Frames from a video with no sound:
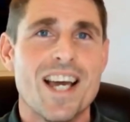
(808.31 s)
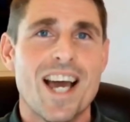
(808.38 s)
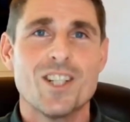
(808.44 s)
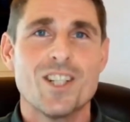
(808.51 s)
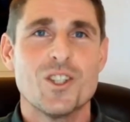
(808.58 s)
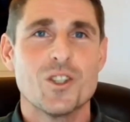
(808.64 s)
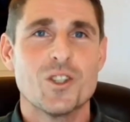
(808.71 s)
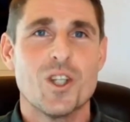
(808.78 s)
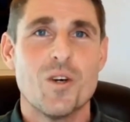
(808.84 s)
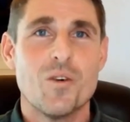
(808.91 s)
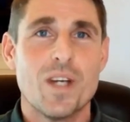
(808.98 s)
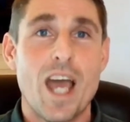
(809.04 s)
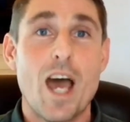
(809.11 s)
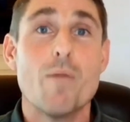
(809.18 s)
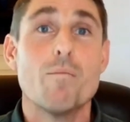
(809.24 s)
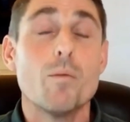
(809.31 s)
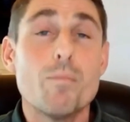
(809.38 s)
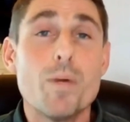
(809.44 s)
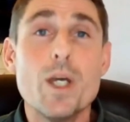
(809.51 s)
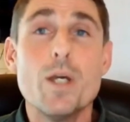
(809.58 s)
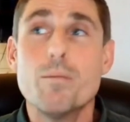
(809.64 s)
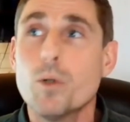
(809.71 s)
I just don't get. But
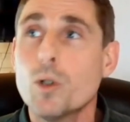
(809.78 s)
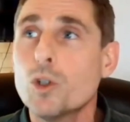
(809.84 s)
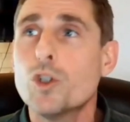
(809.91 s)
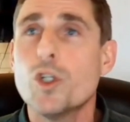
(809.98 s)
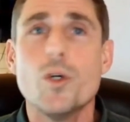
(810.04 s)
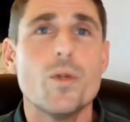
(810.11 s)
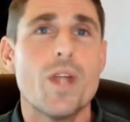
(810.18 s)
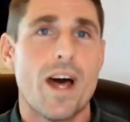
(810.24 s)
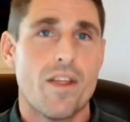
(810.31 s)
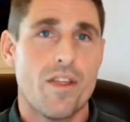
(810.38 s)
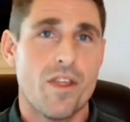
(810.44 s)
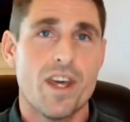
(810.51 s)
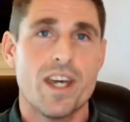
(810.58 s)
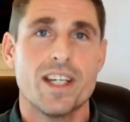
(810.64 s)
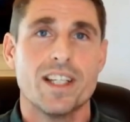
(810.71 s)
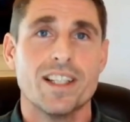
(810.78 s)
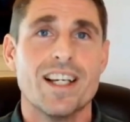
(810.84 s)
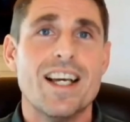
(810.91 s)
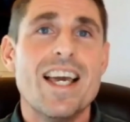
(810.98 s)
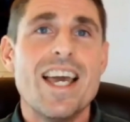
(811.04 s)
people do that thing.